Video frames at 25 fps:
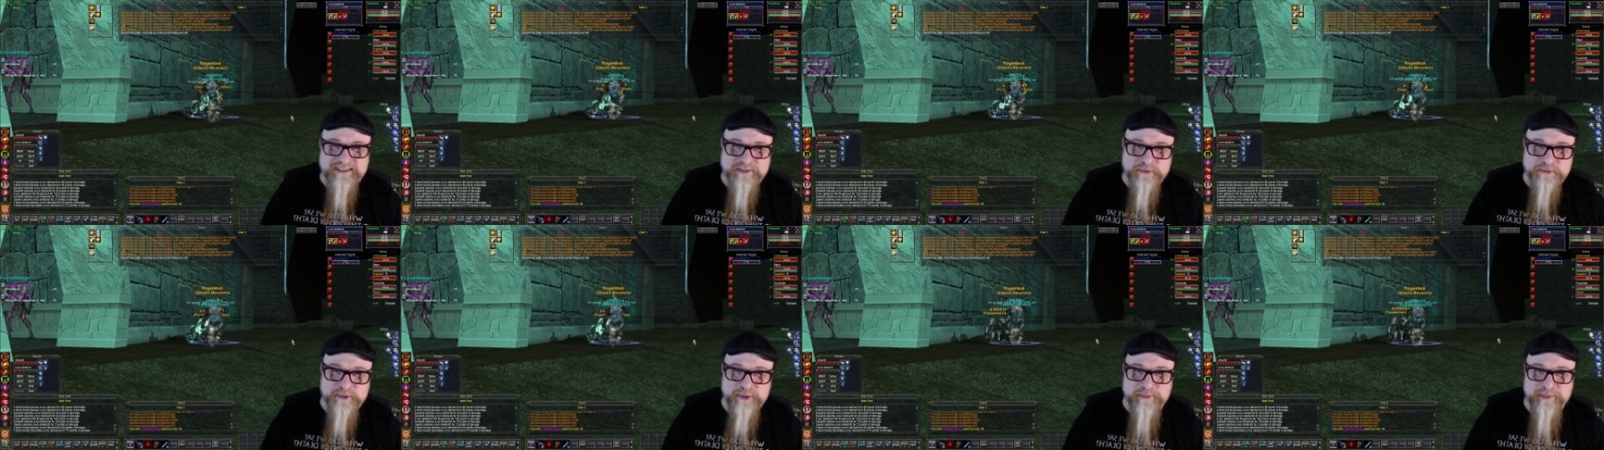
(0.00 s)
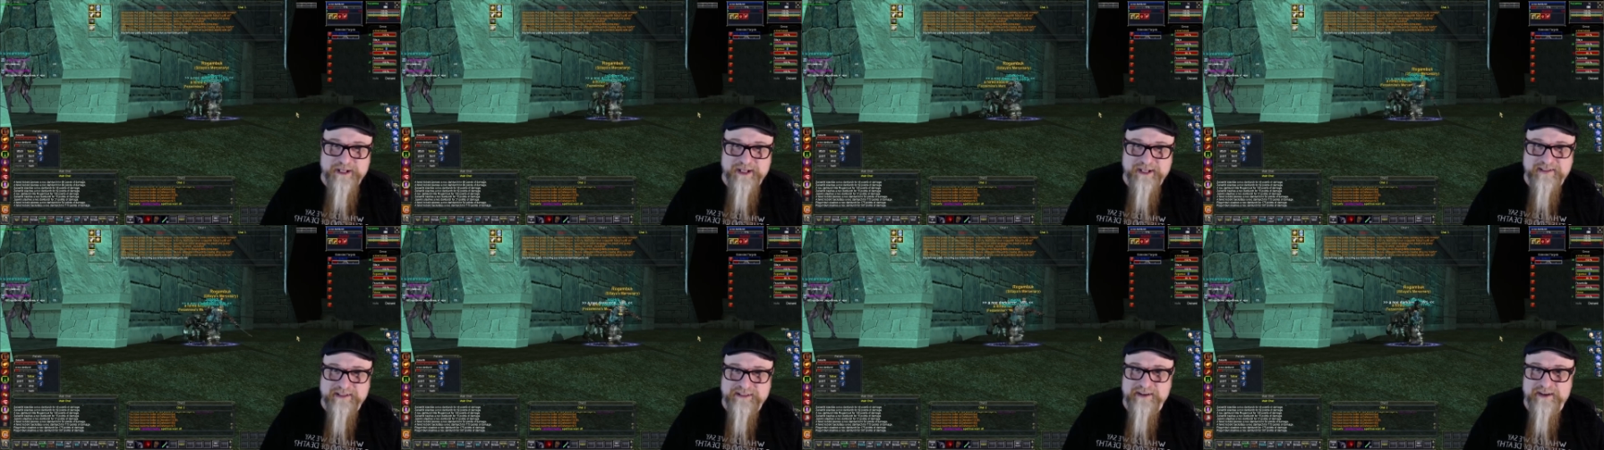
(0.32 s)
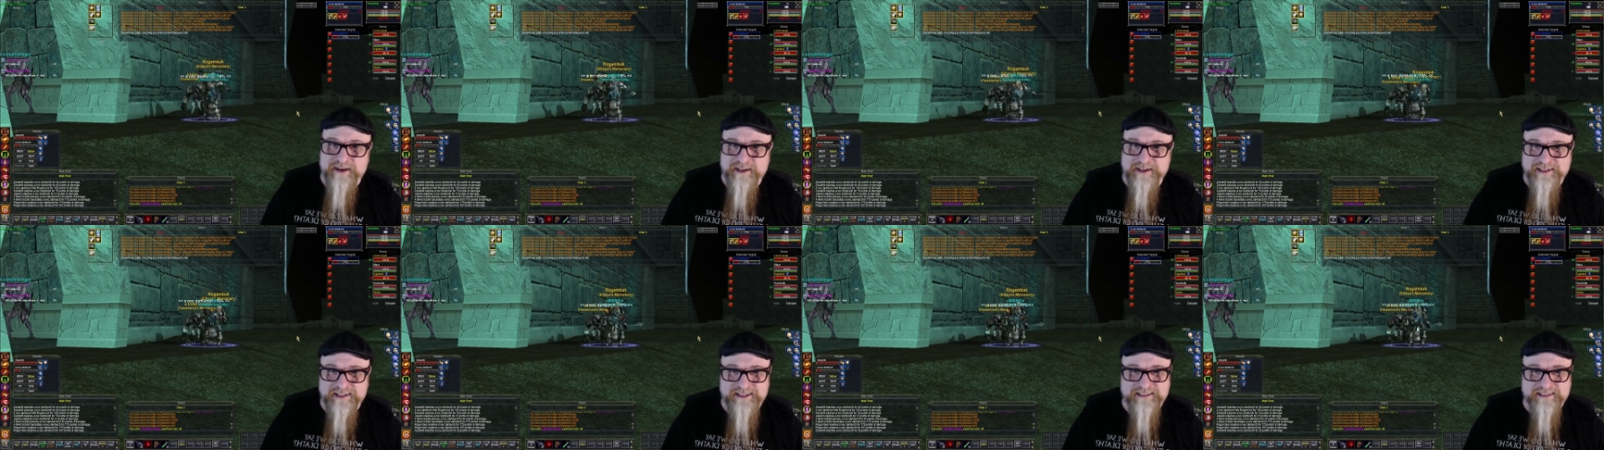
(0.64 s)
one might
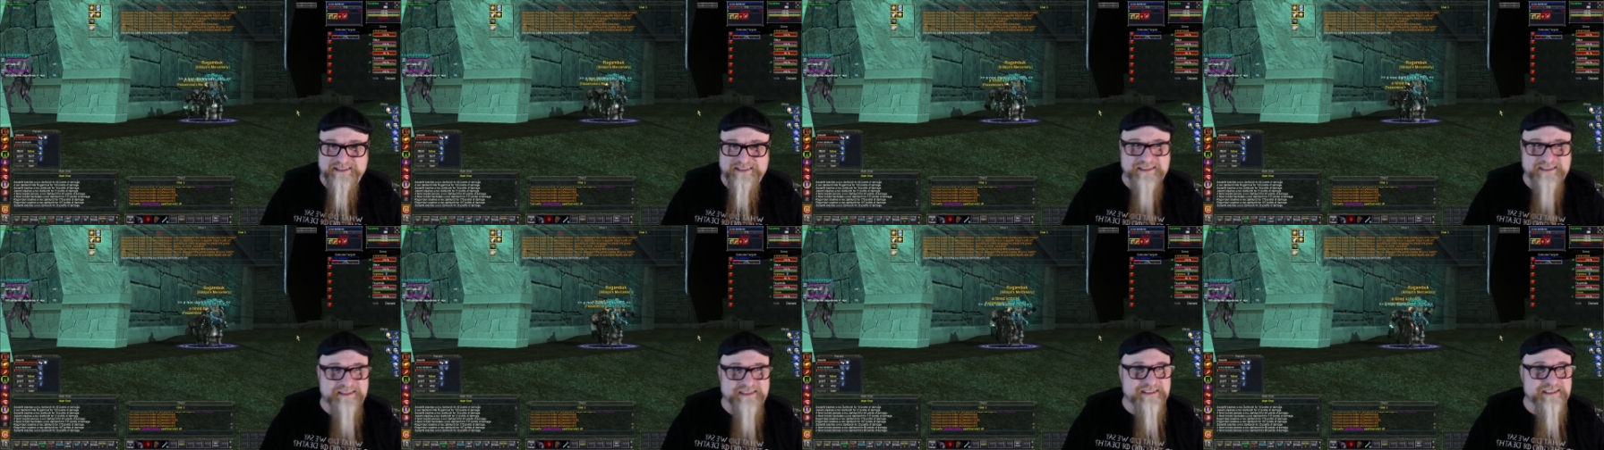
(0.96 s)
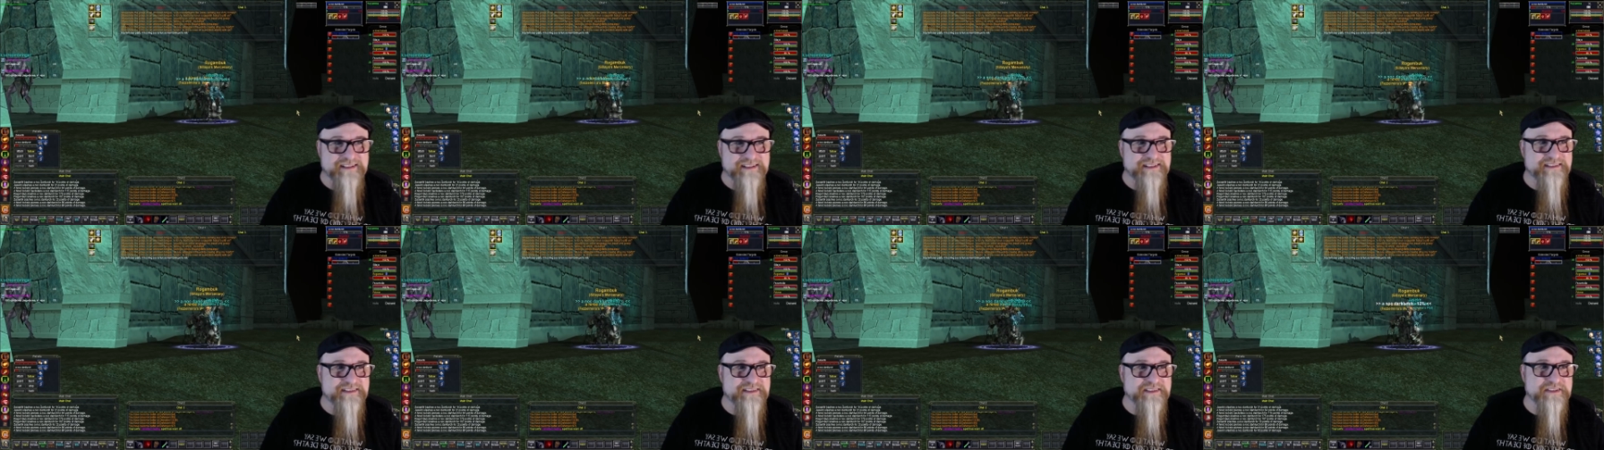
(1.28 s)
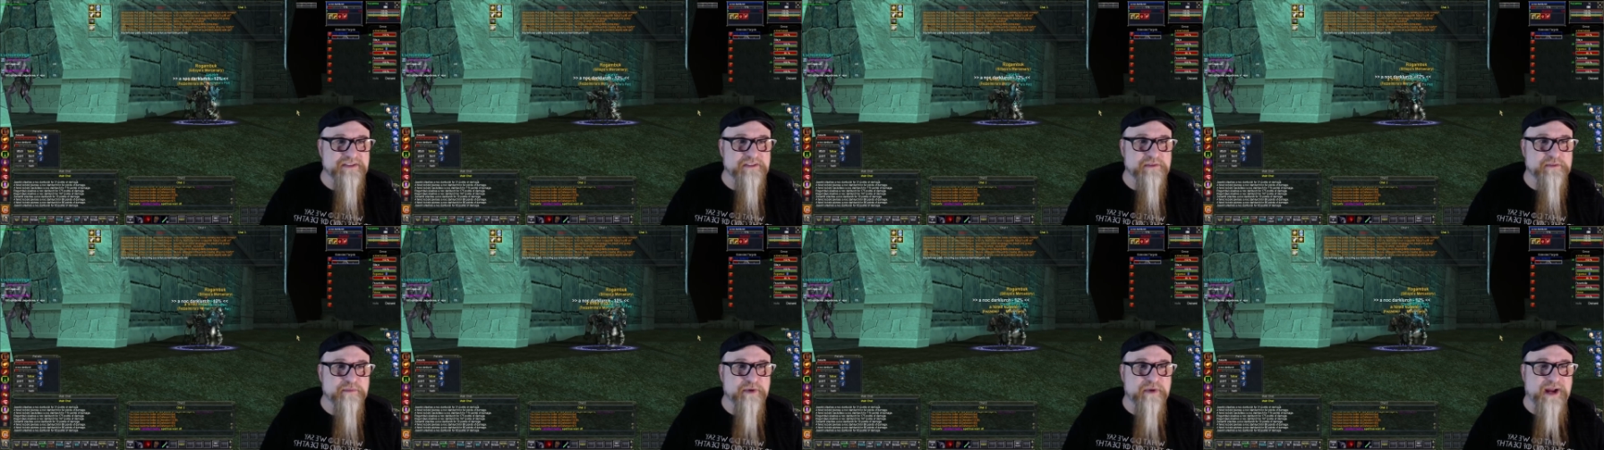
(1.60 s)
call it,
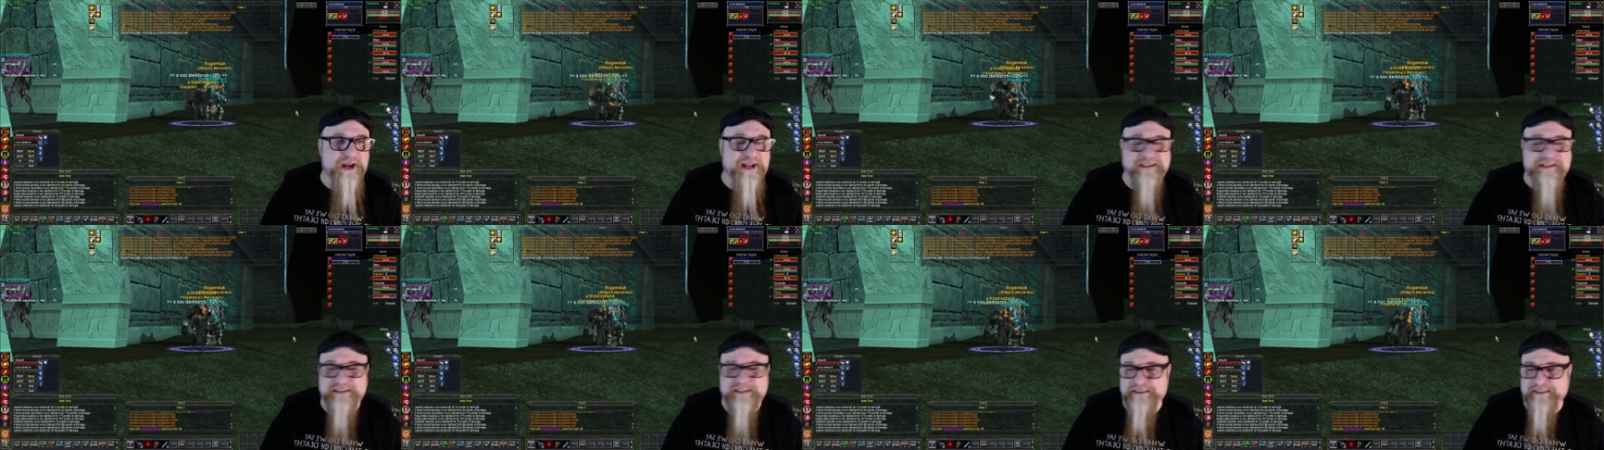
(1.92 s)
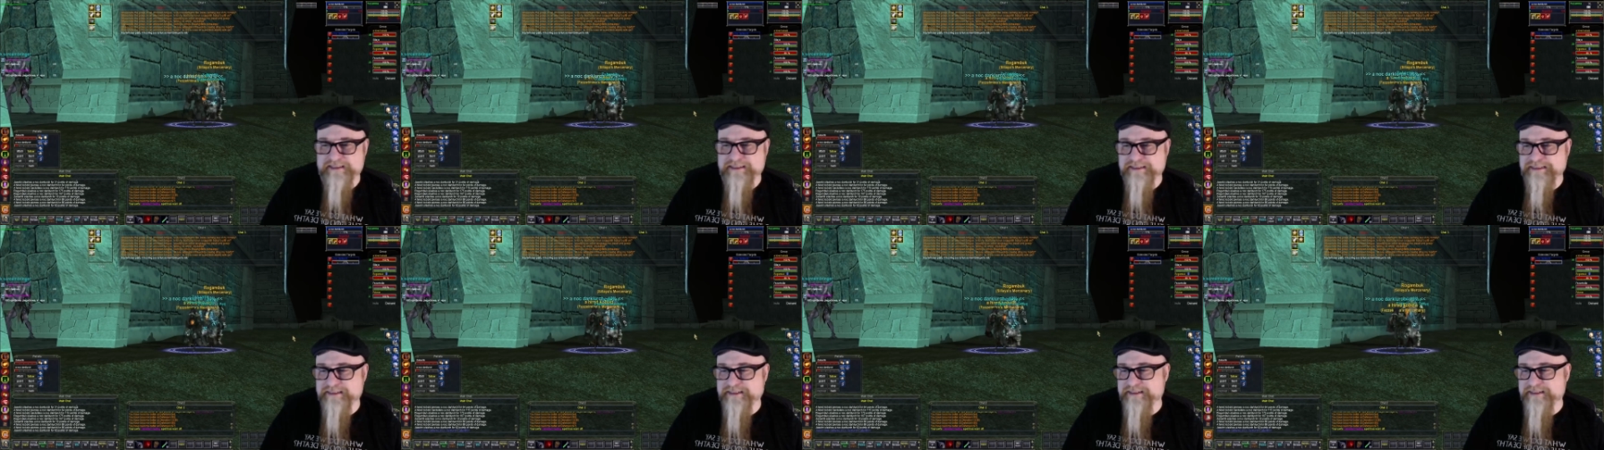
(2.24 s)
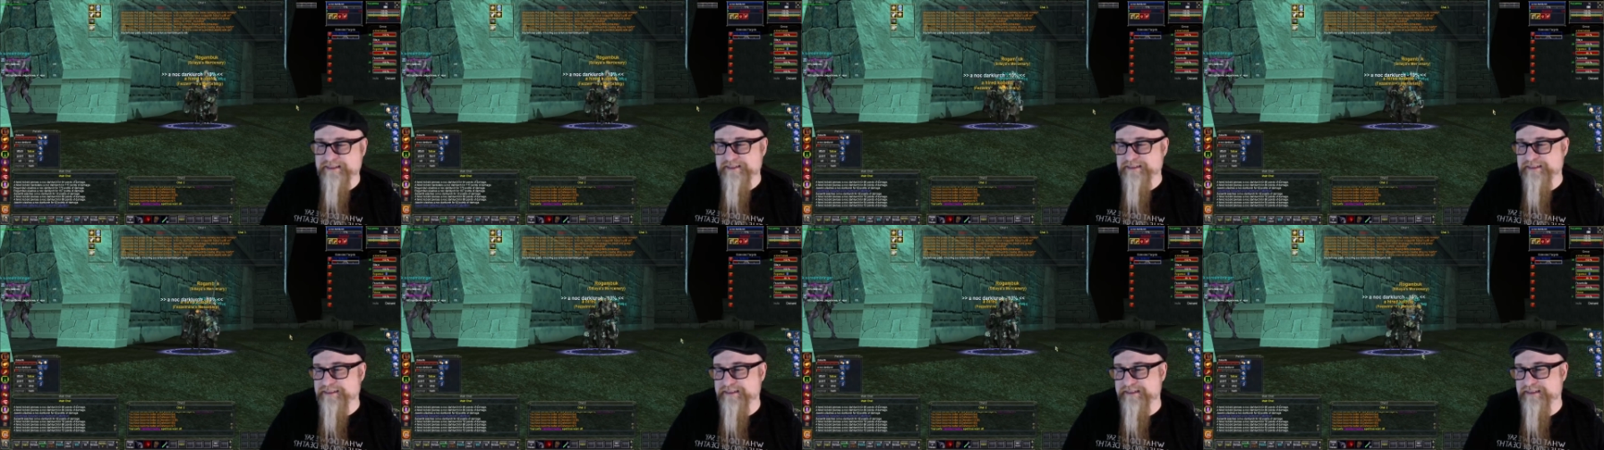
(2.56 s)
to practice a
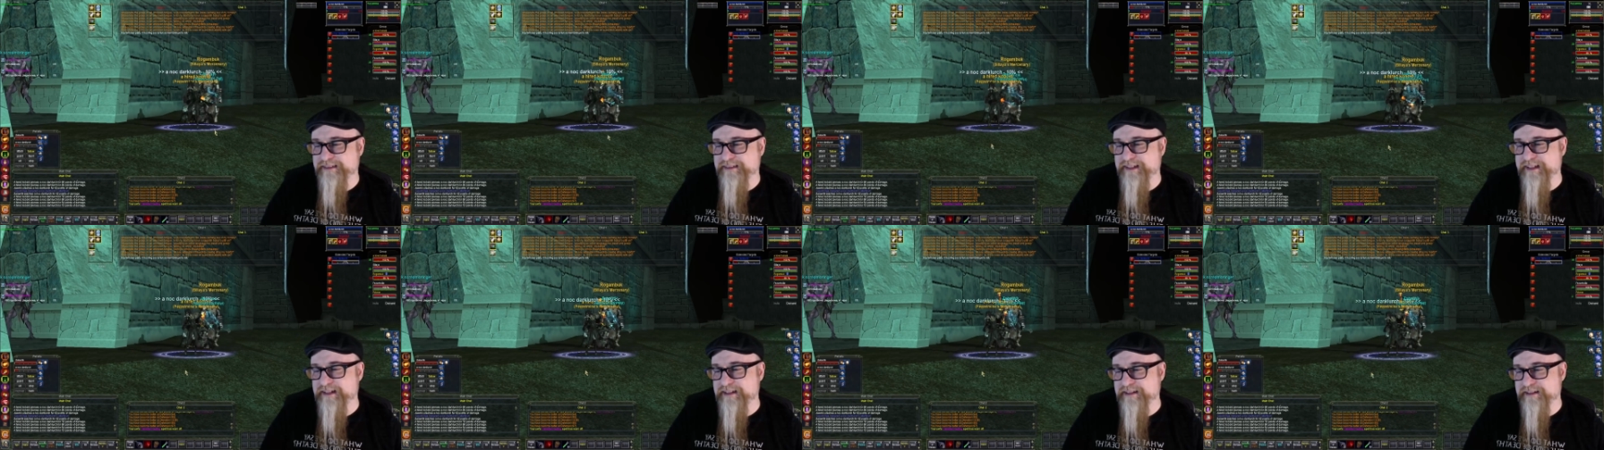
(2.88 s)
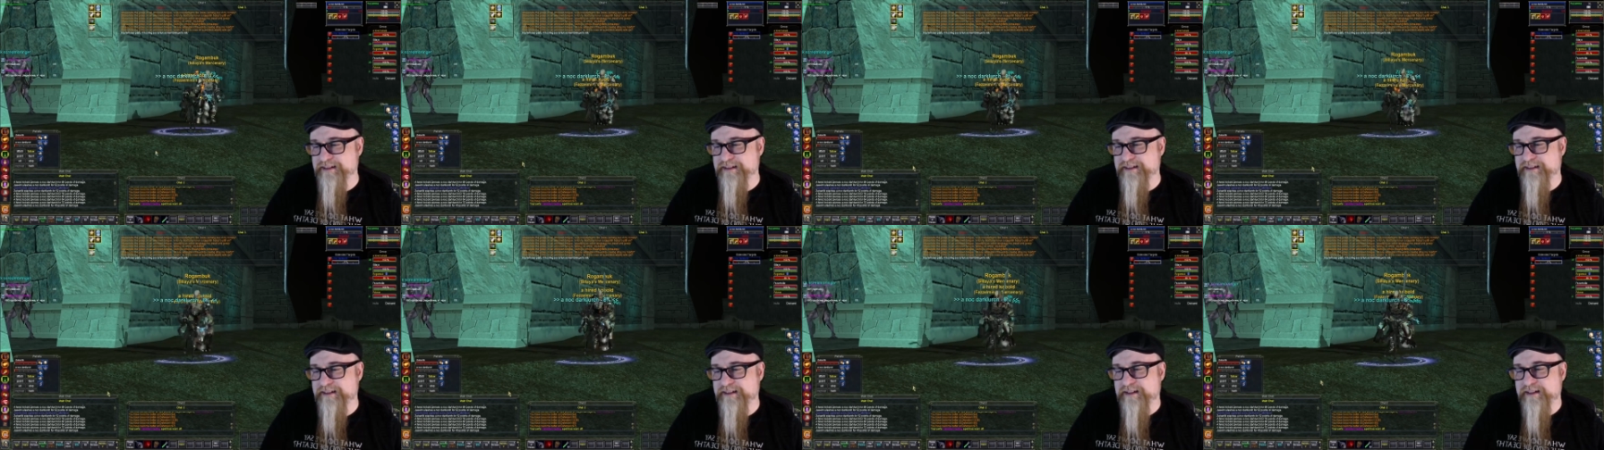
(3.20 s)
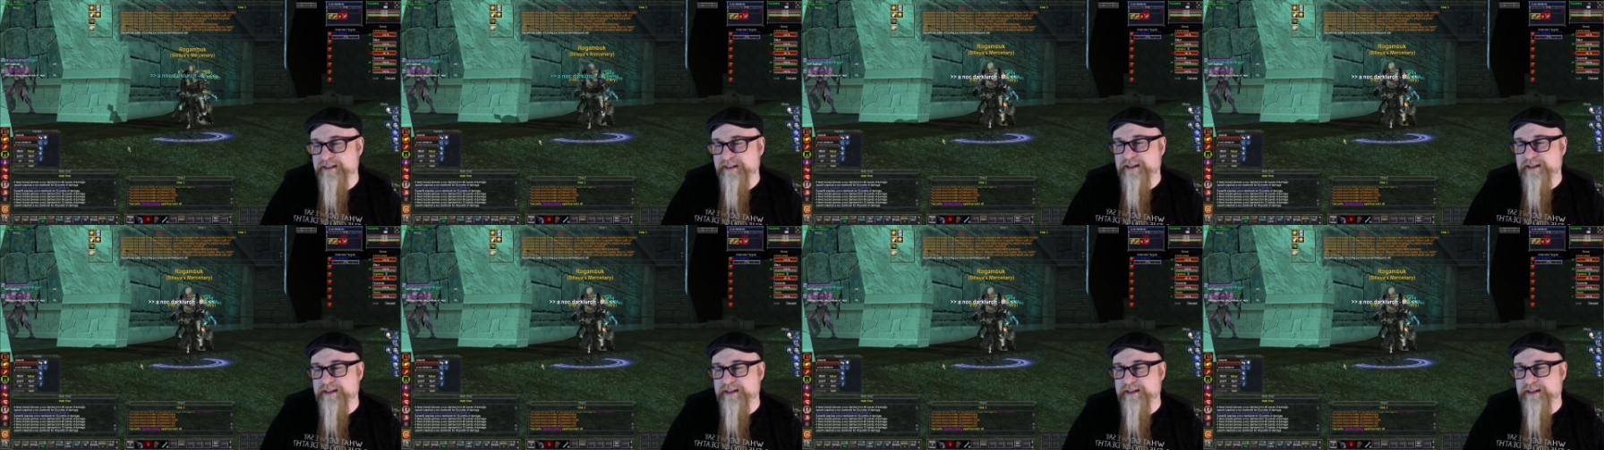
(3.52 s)
certain skill.